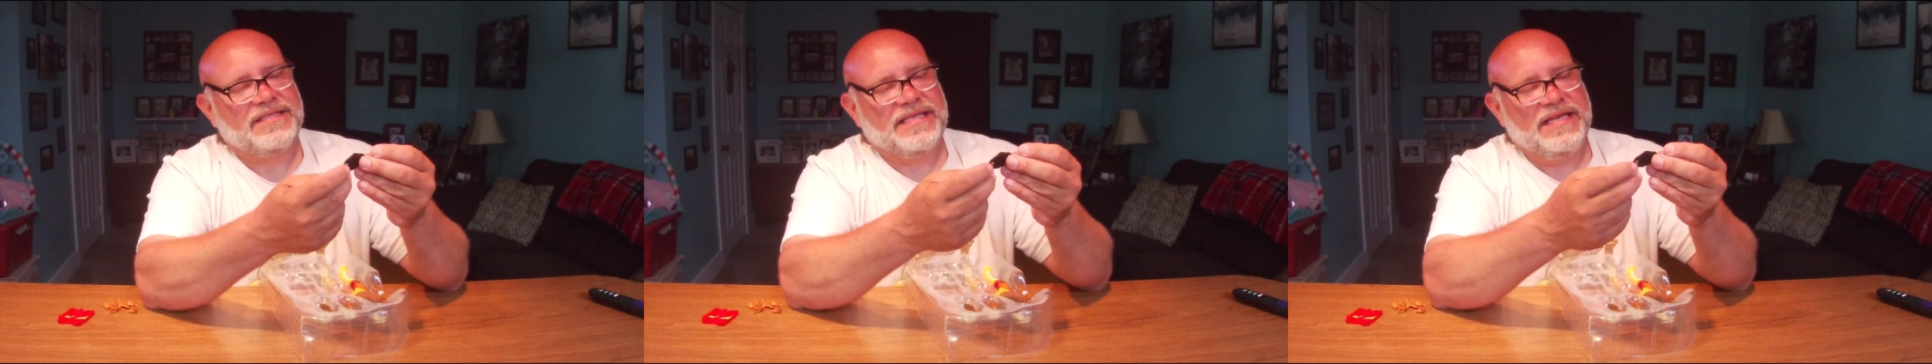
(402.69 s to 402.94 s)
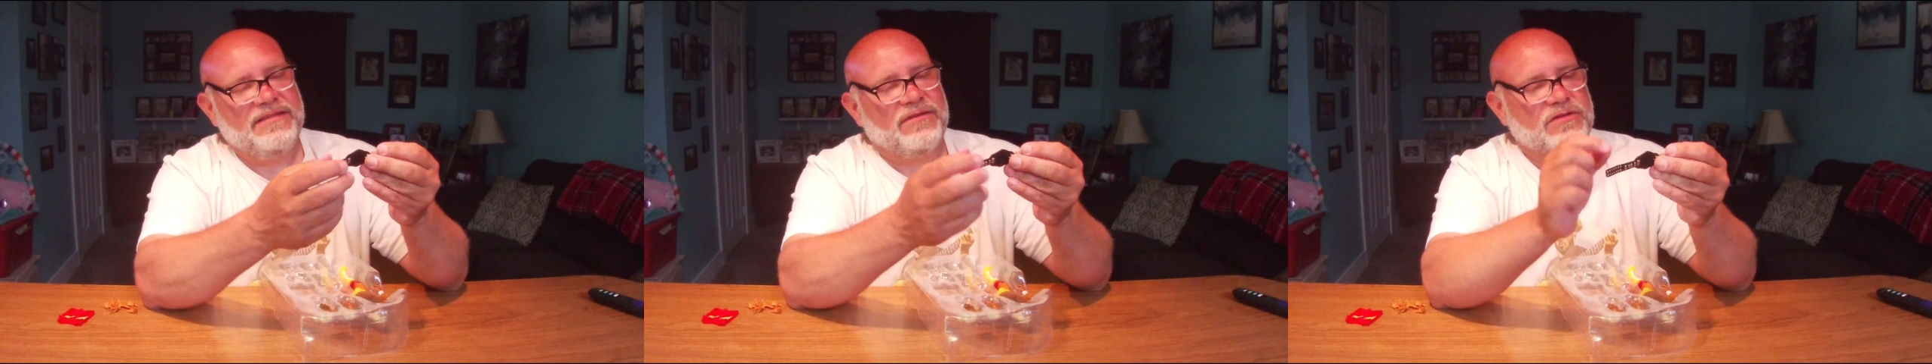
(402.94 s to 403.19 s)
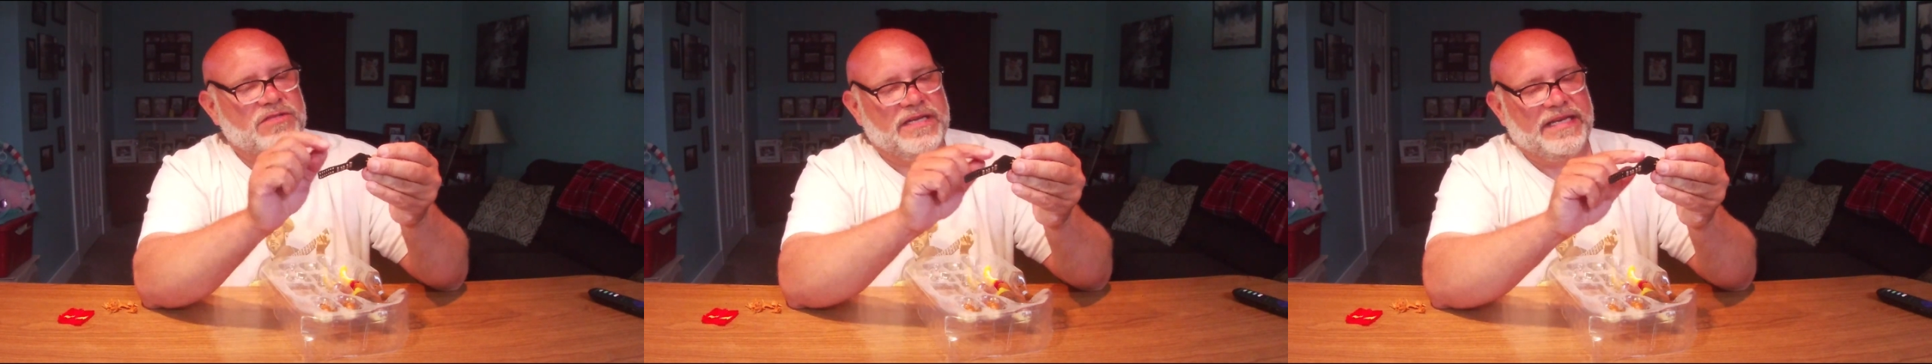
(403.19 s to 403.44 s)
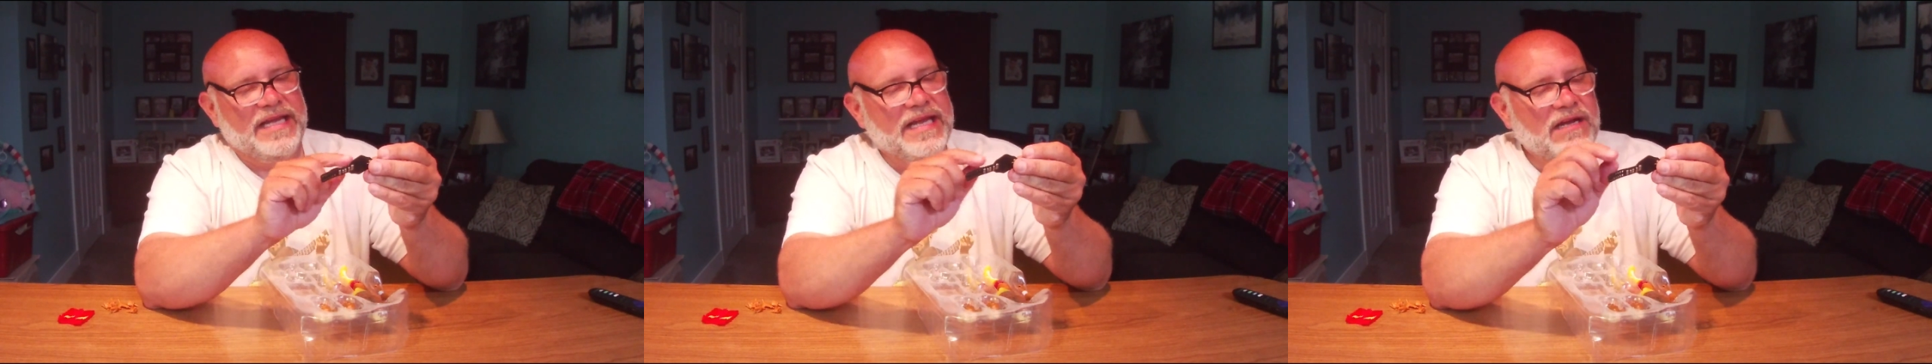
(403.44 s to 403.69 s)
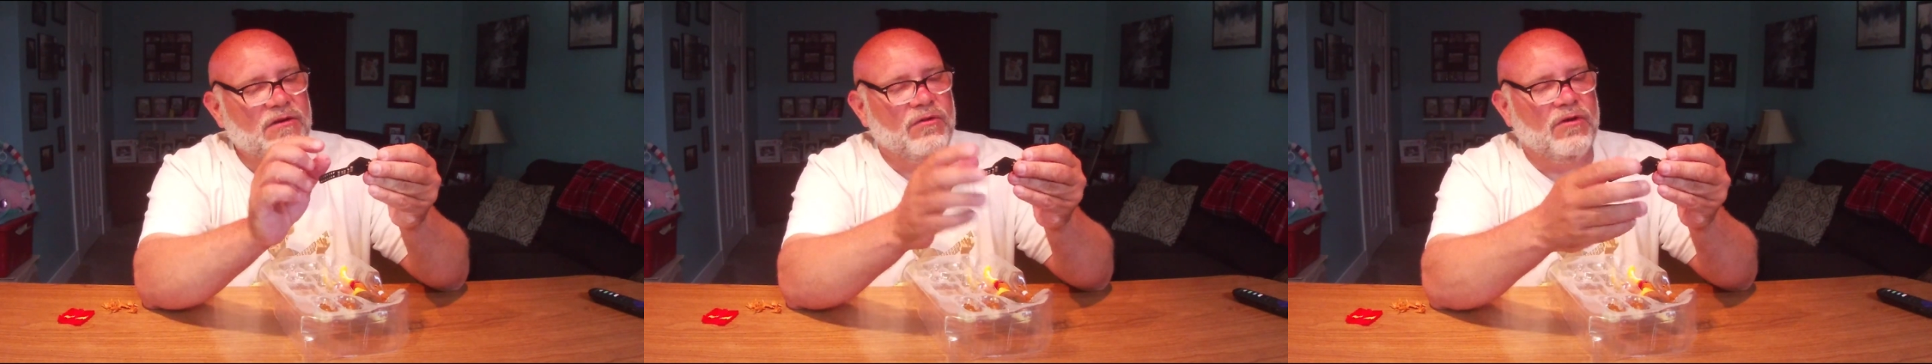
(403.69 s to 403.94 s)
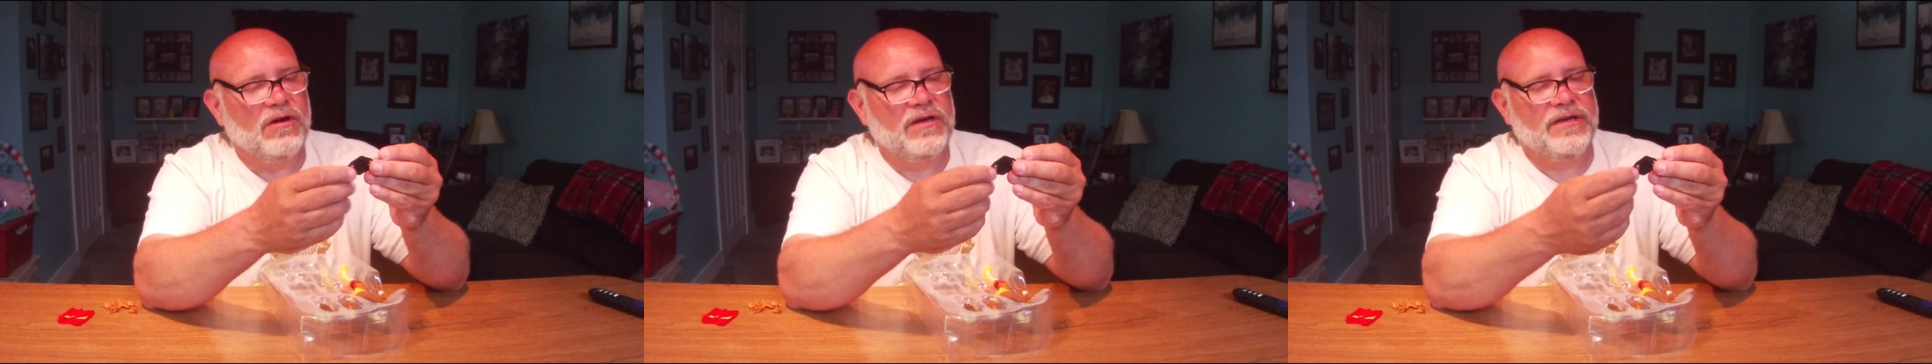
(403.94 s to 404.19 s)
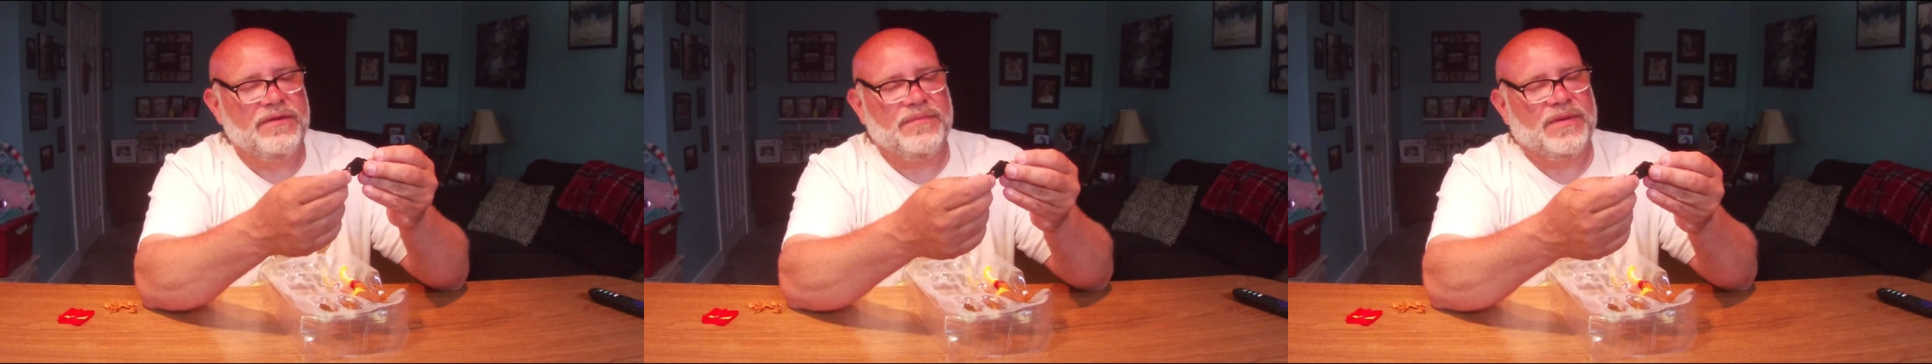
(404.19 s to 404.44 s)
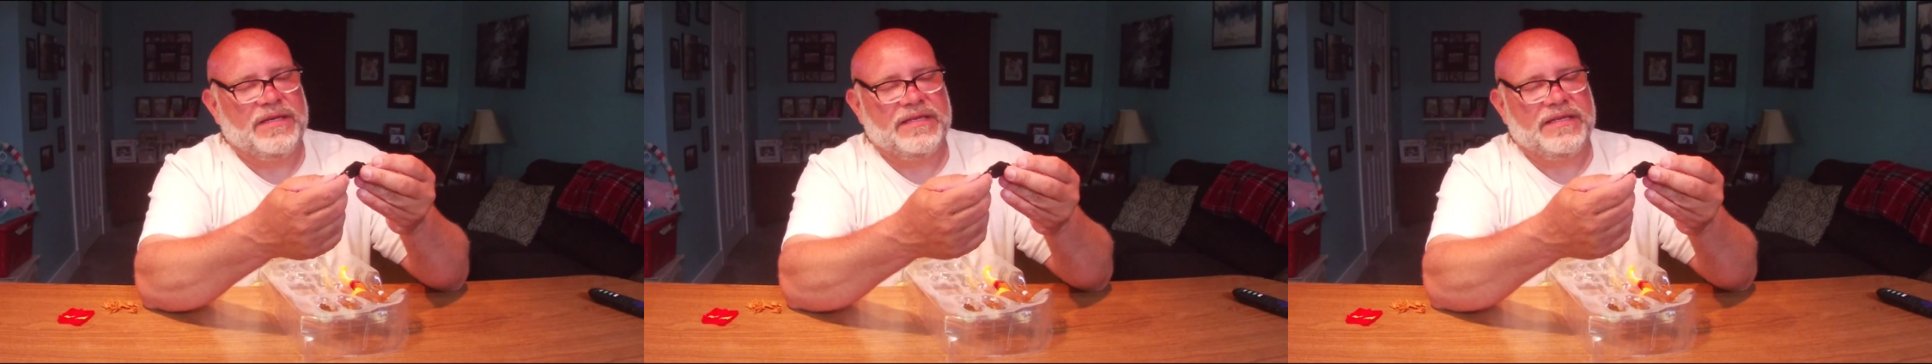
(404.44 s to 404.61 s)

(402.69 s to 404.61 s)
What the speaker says: see there's an eagle on it,